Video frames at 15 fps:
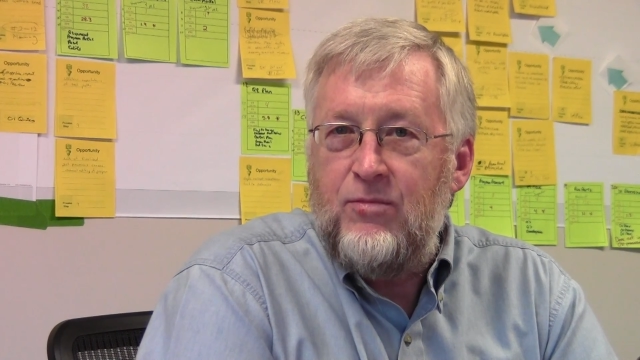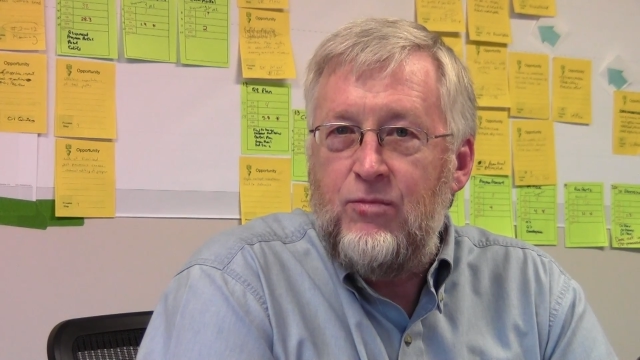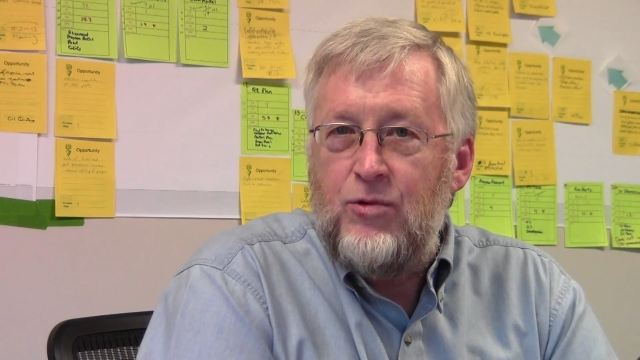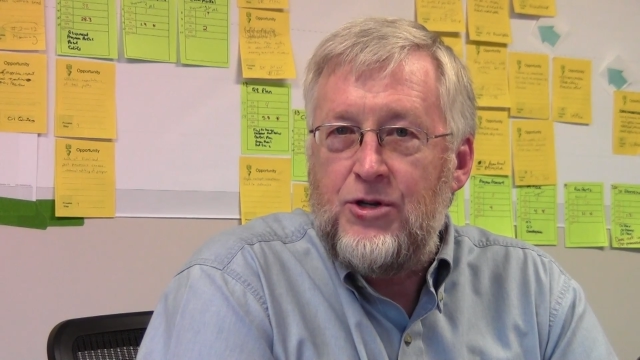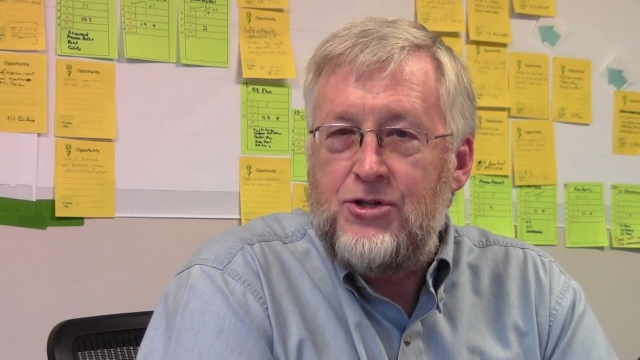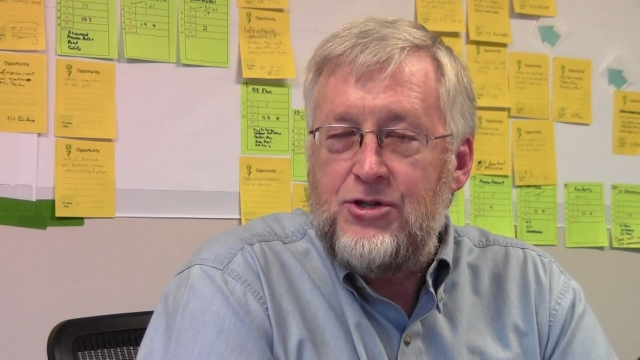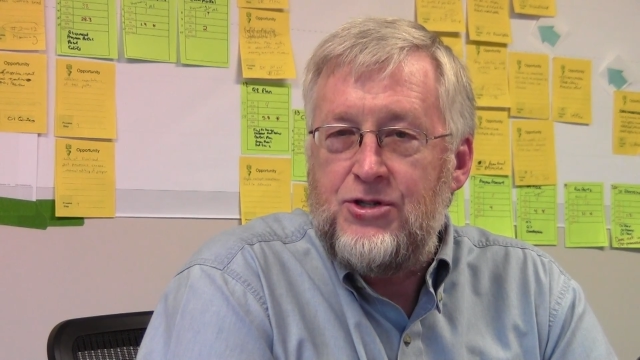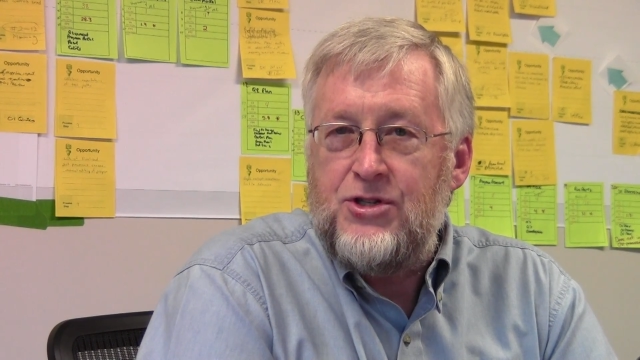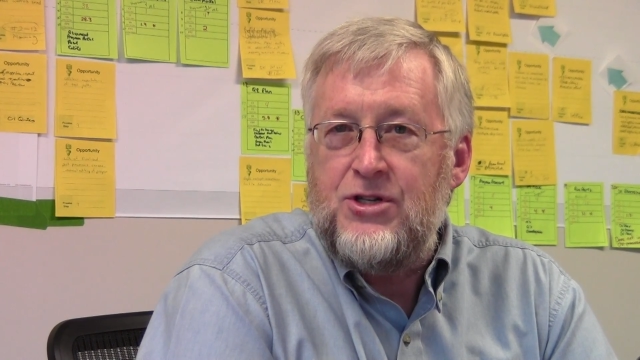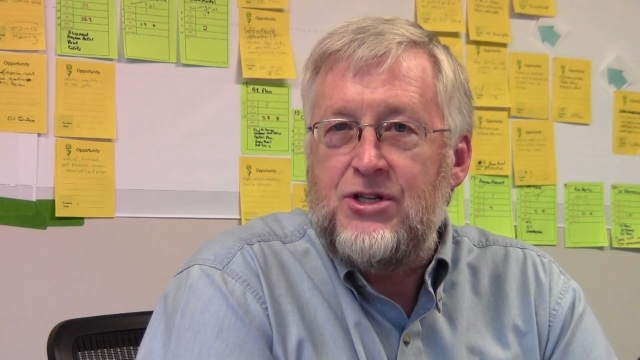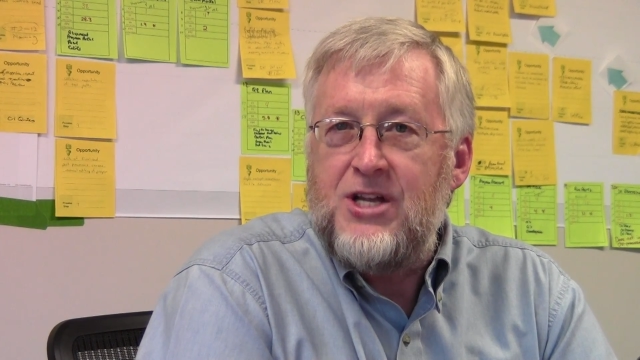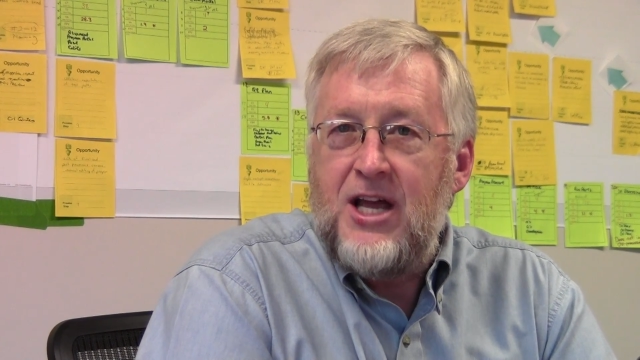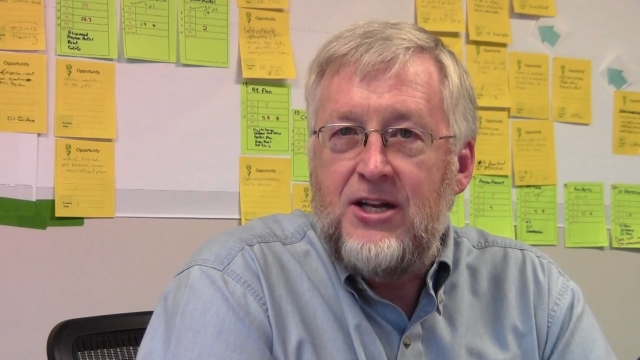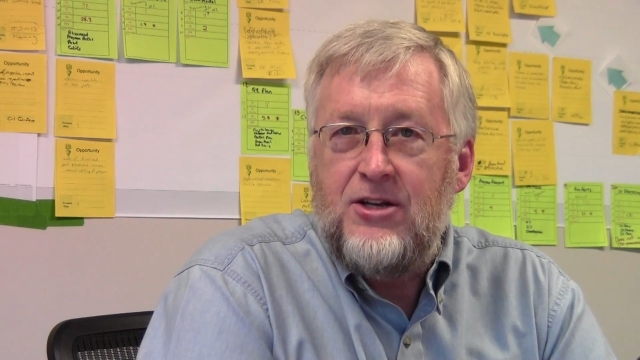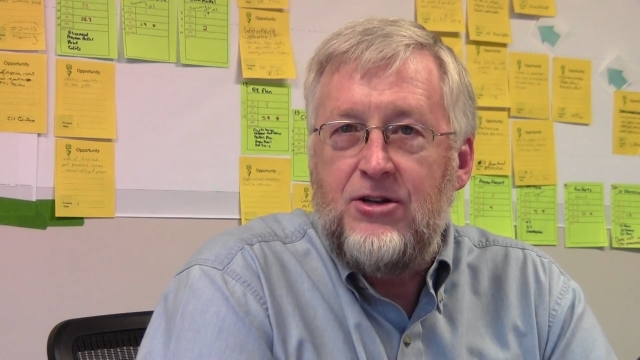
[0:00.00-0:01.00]
which is
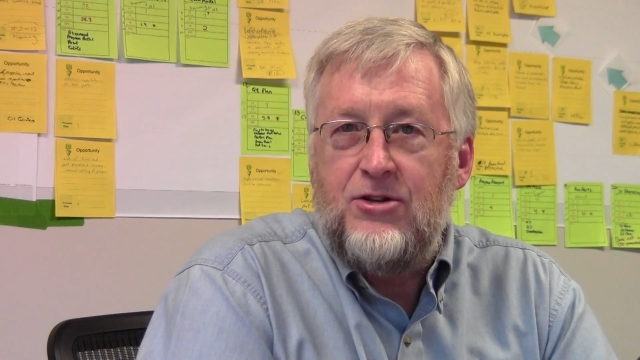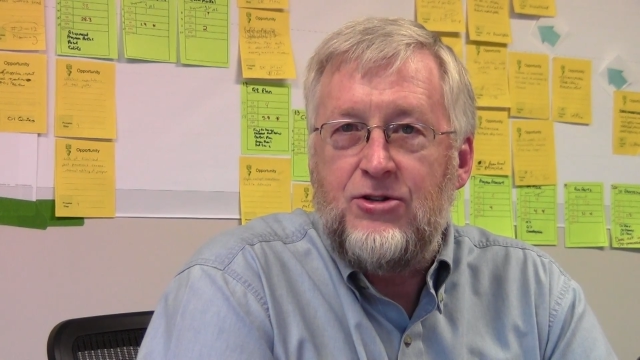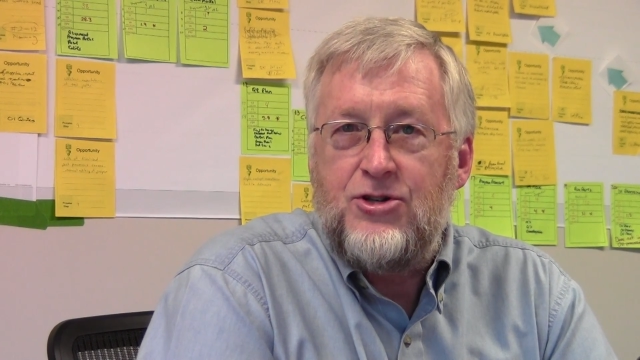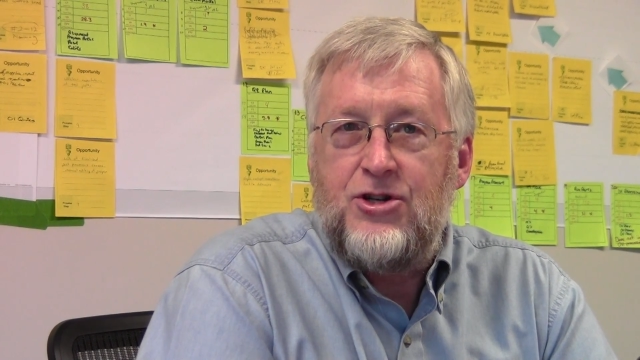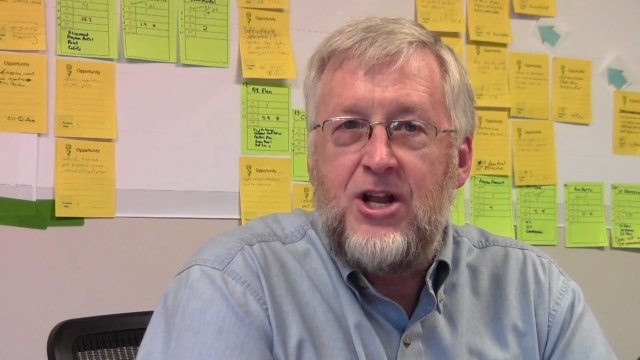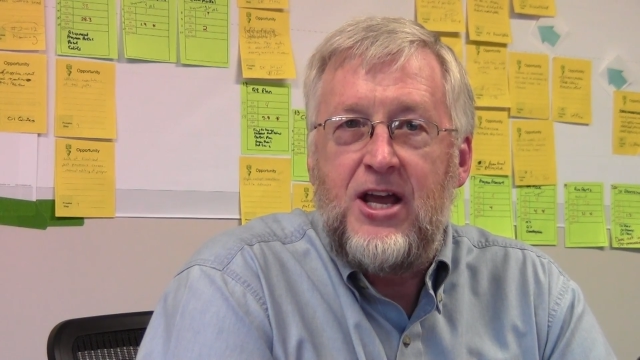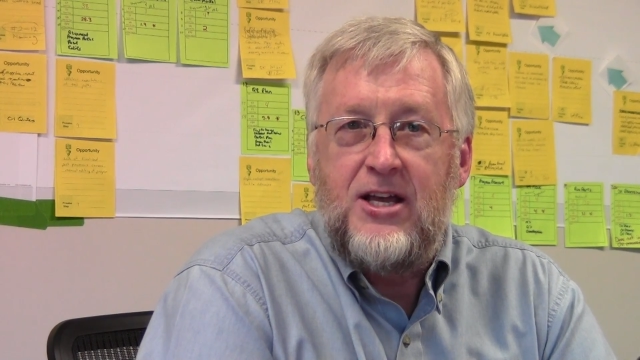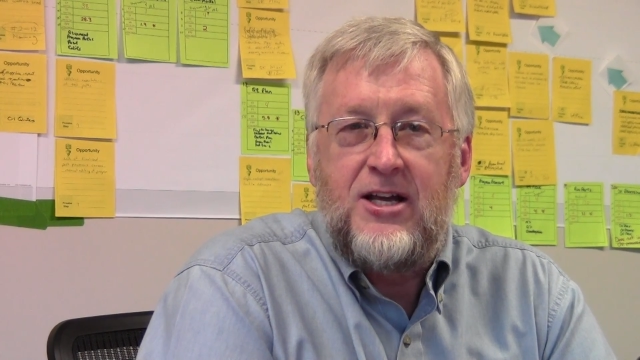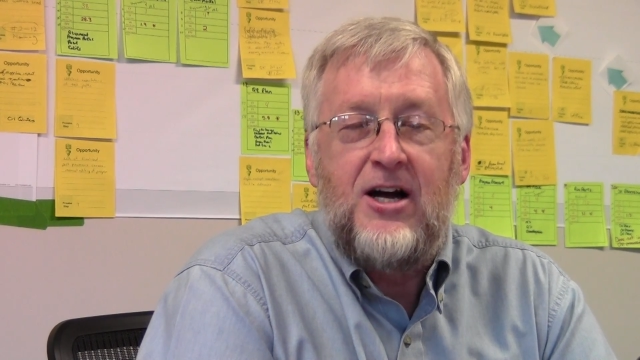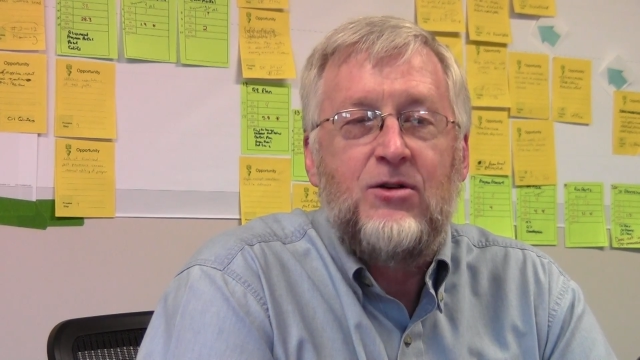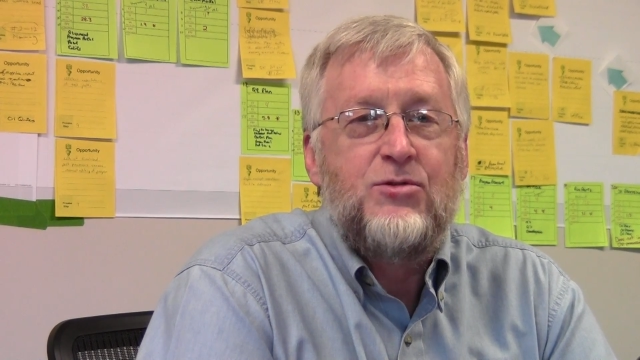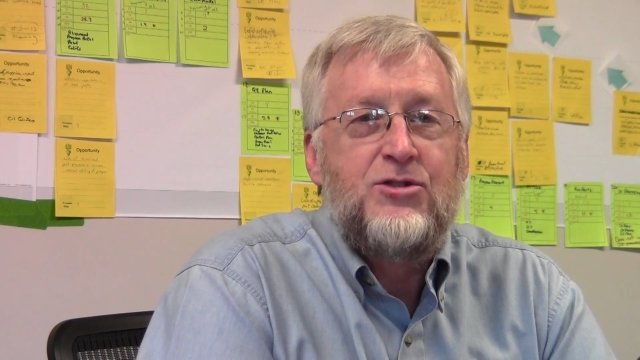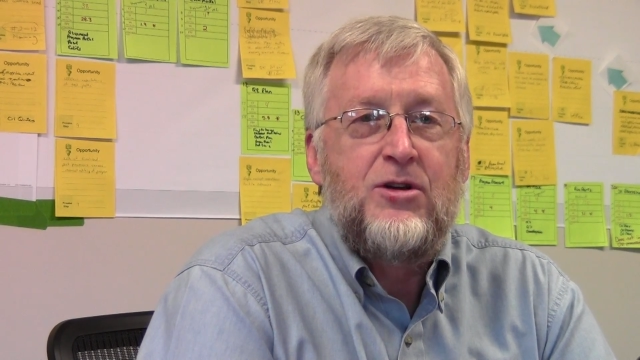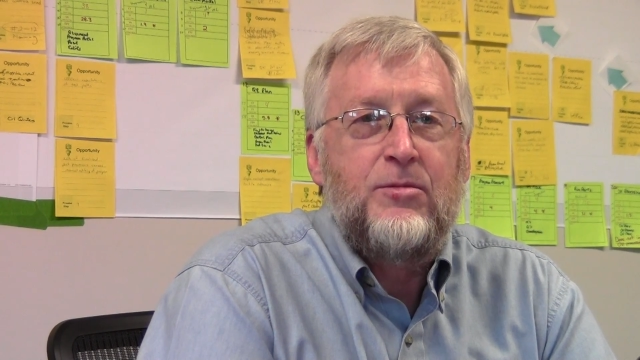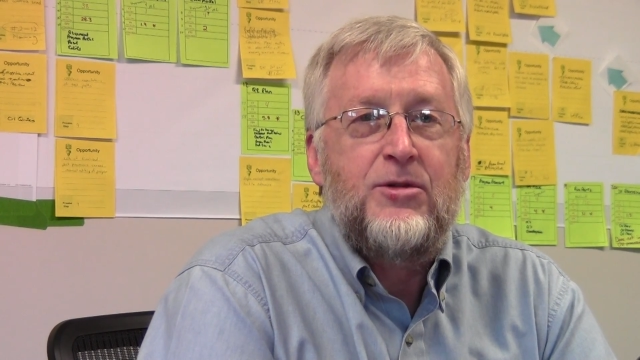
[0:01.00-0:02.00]
intended to take
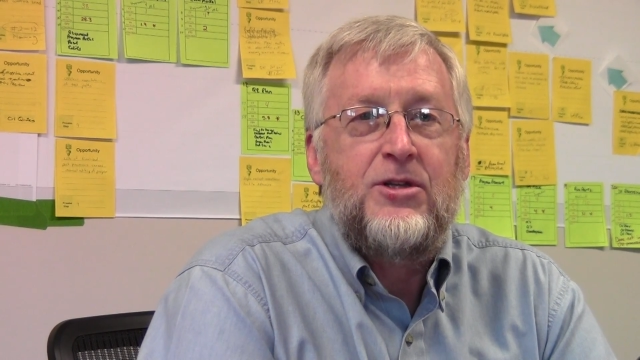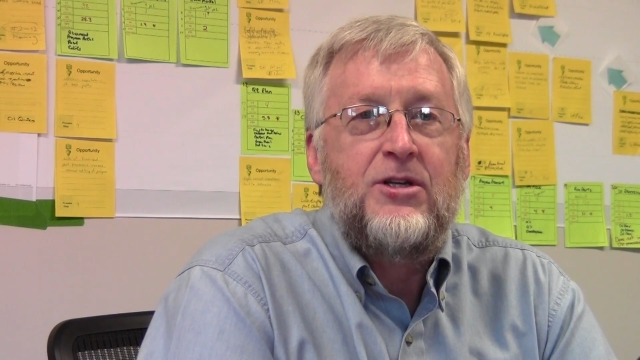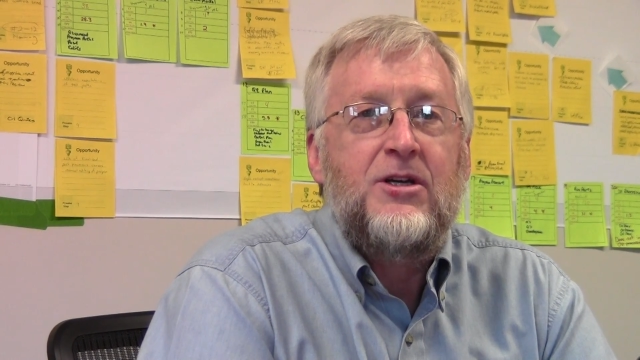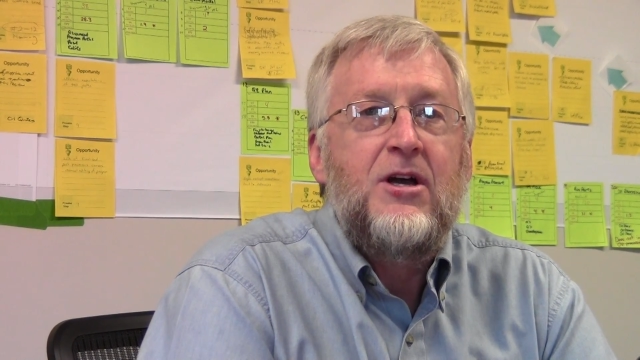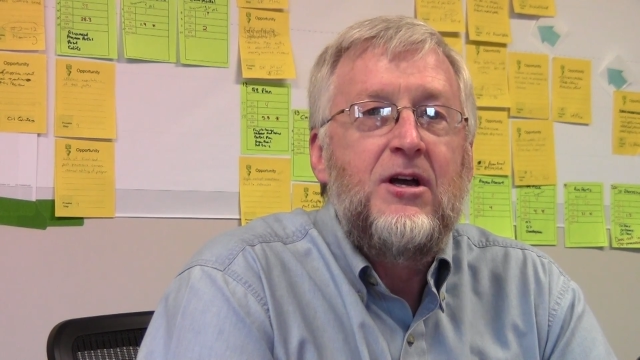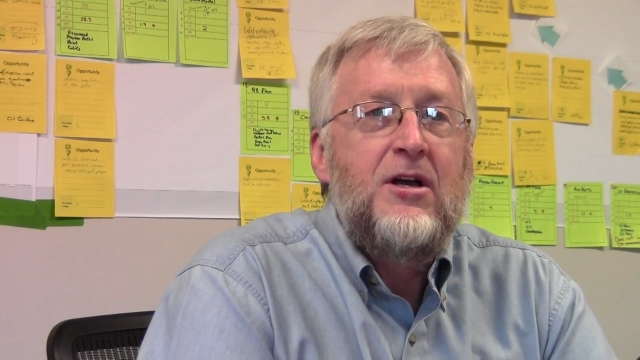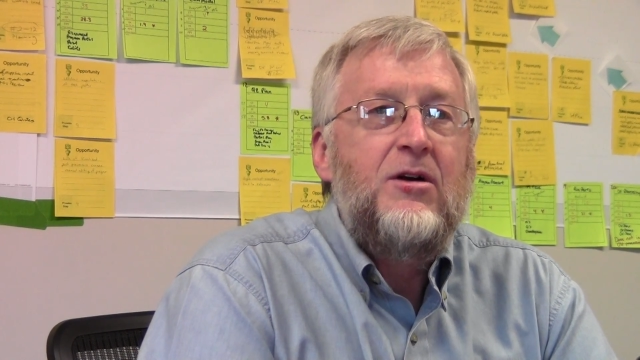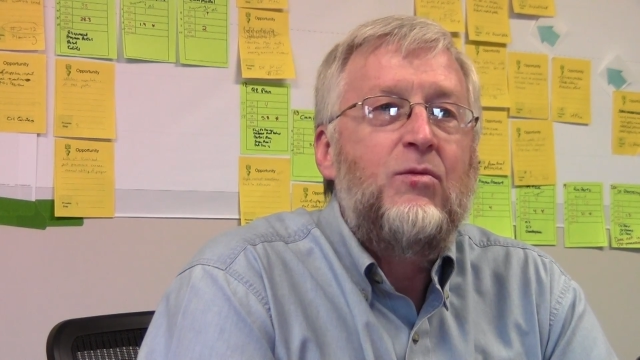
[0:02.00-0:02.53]
out some of the